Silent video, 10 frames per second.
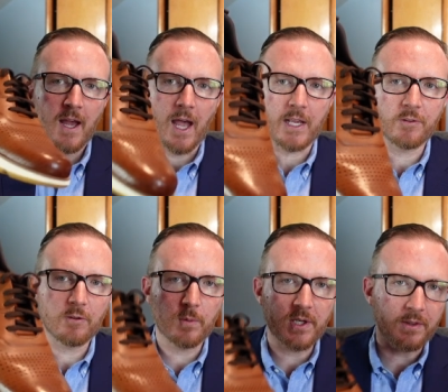I
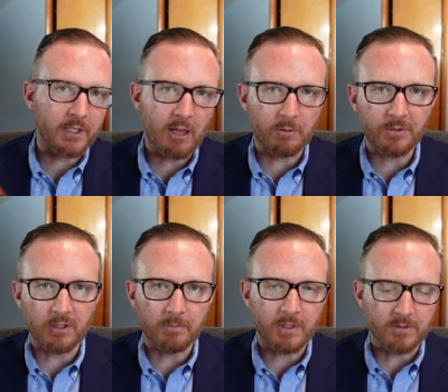do wish the color was a
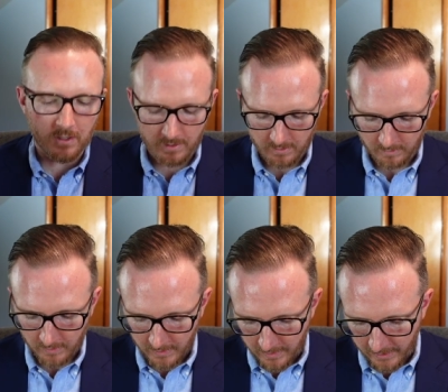little bit darker.
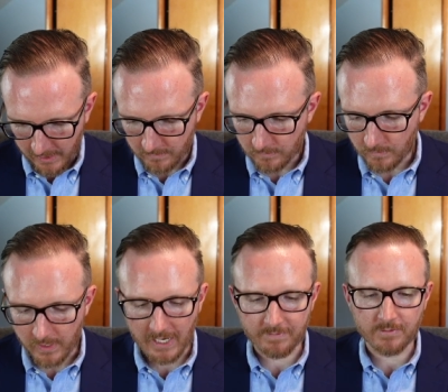I do
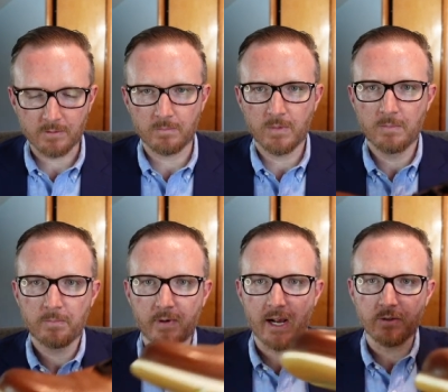have some
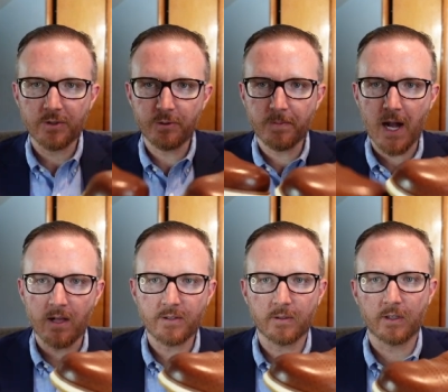brown shoe
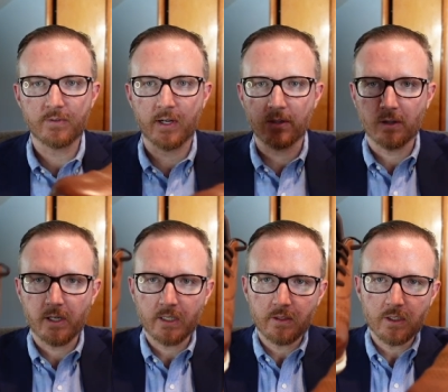polish. I'm going to try to
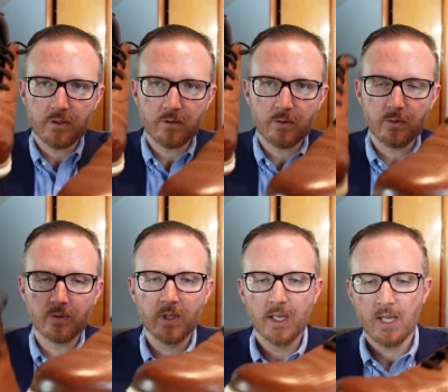darken these
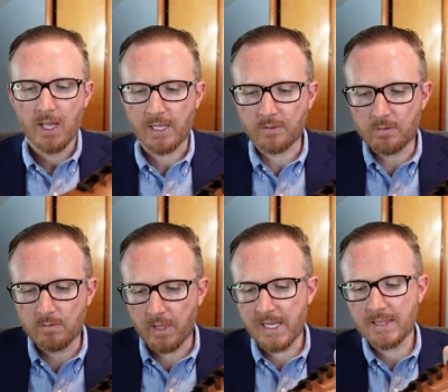shoes. I
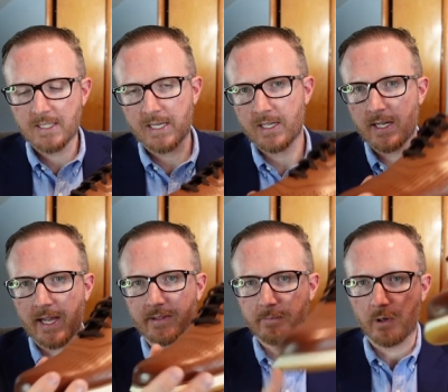like that it
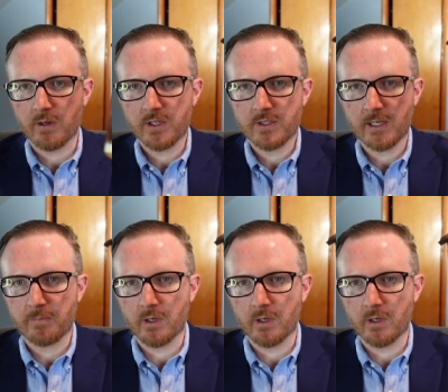has burnishing.